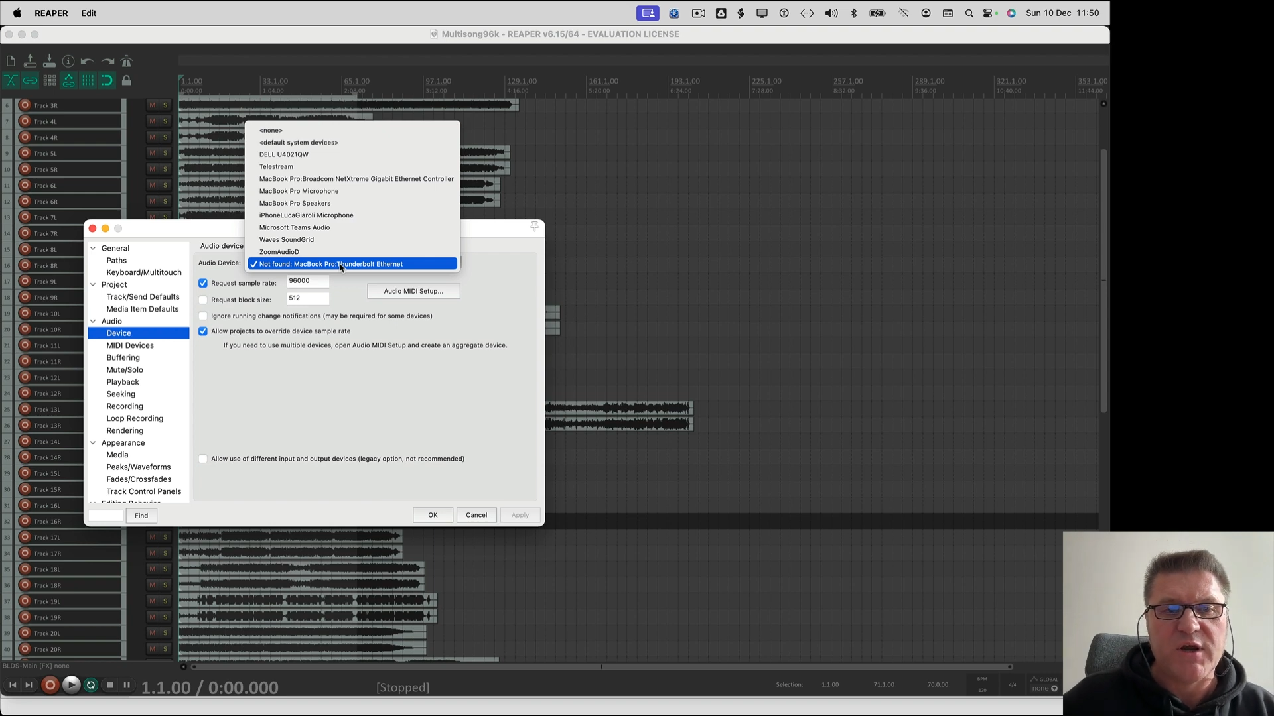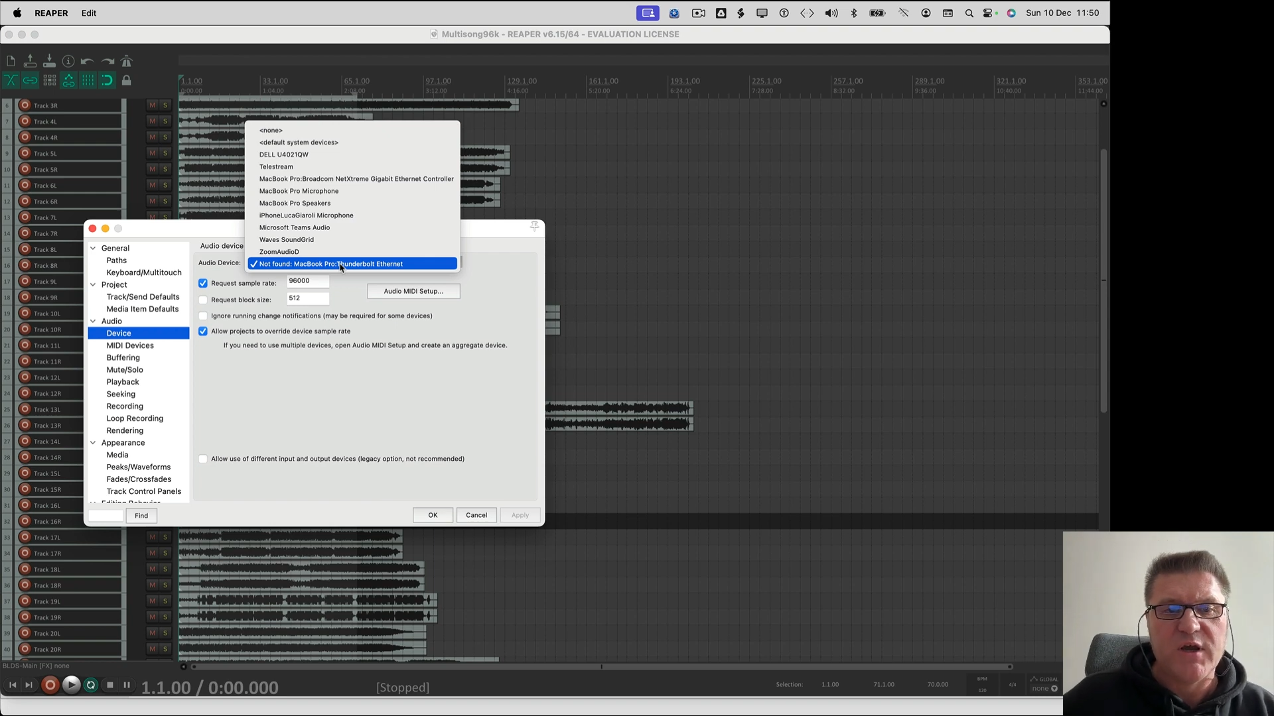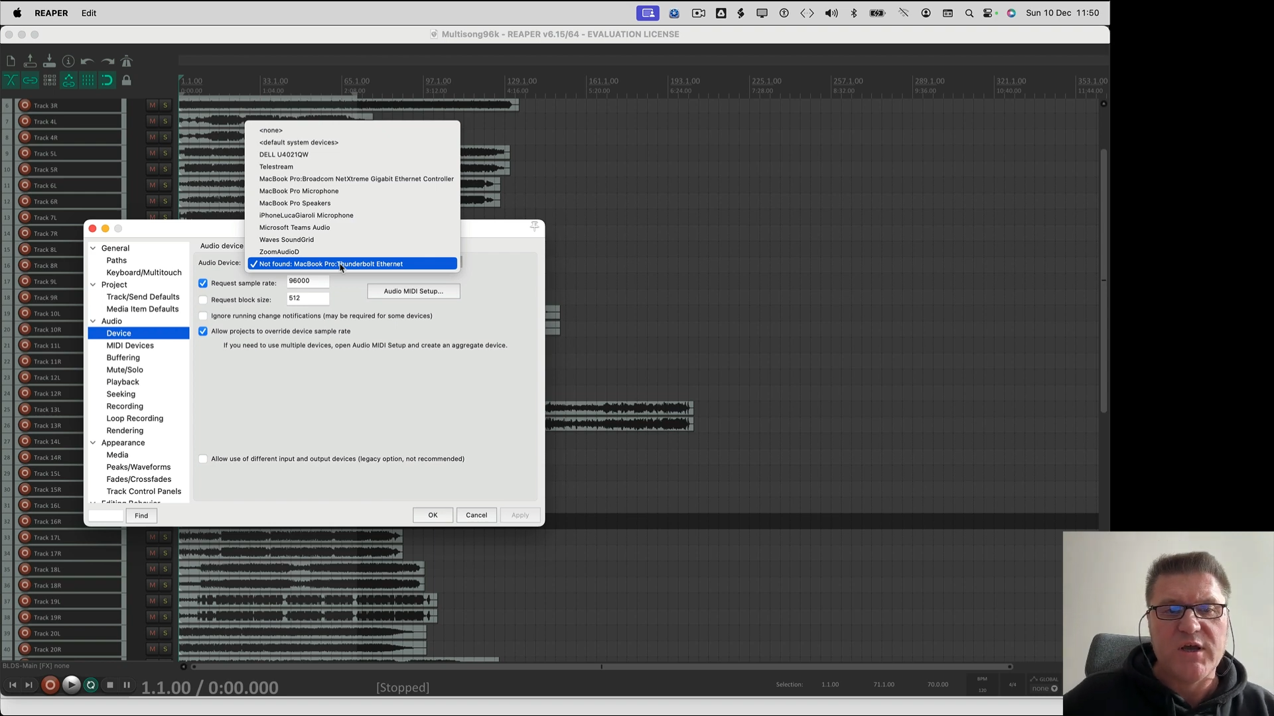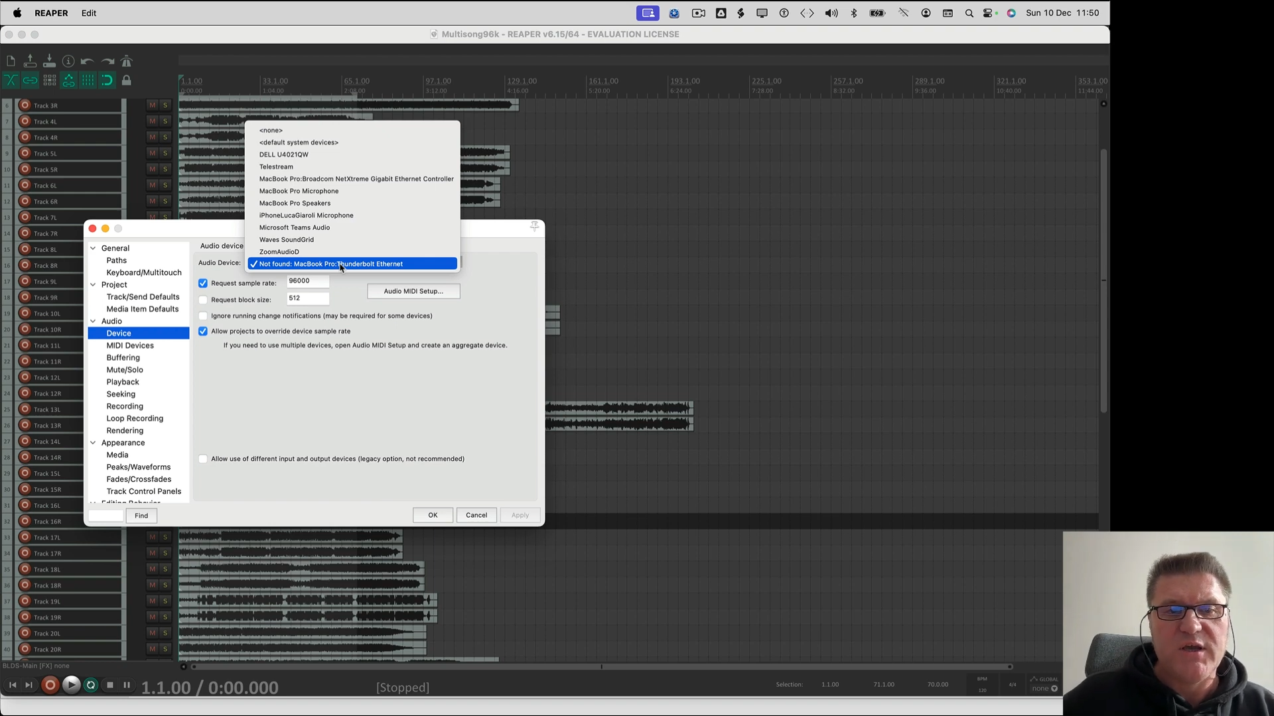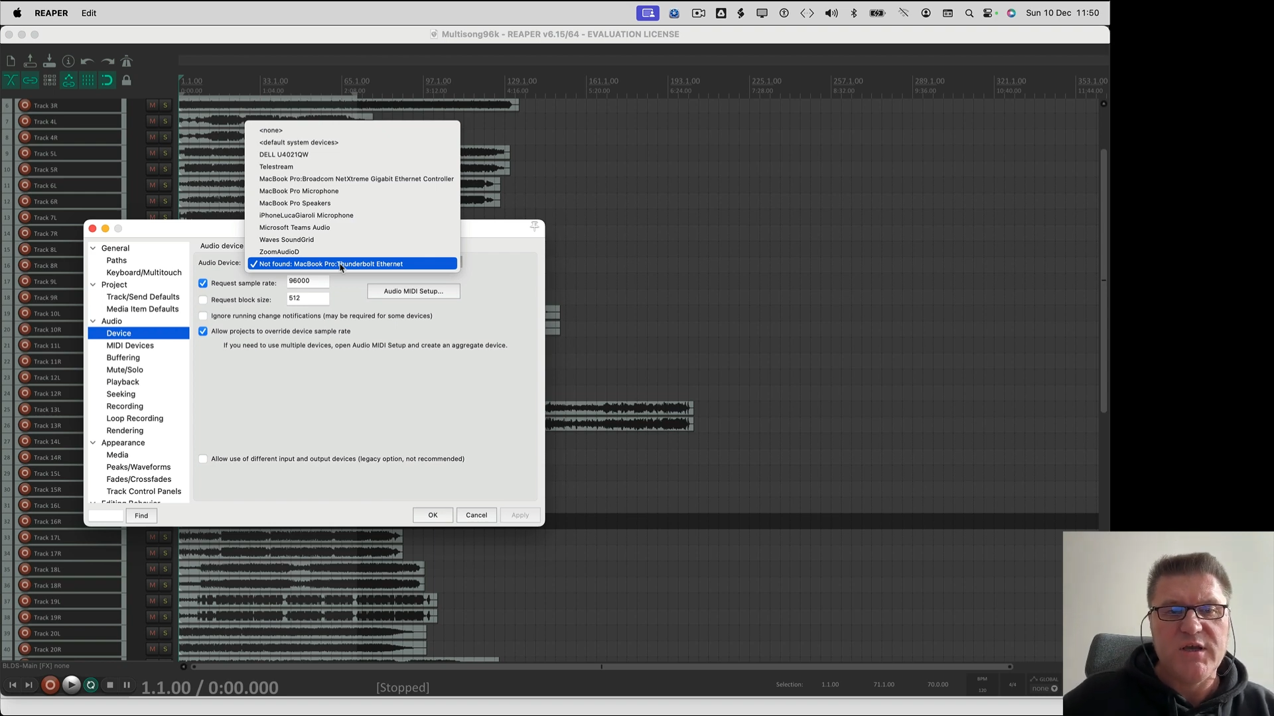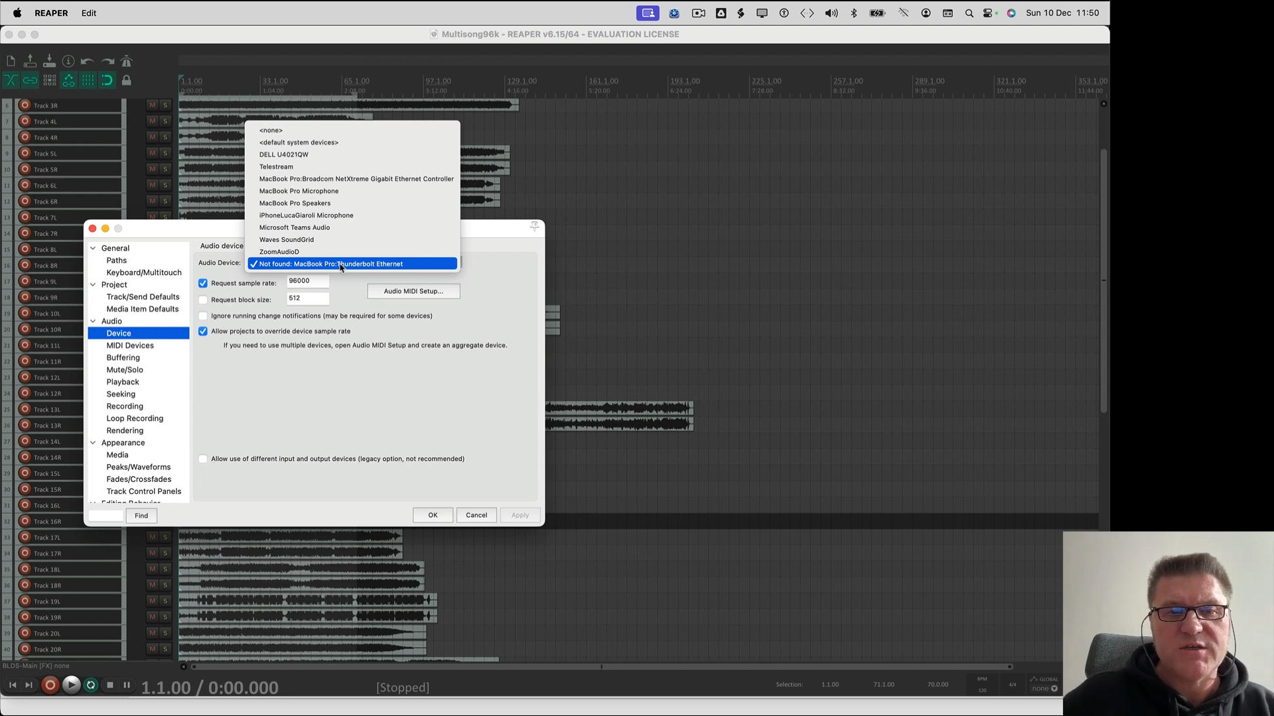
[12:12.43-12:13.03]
is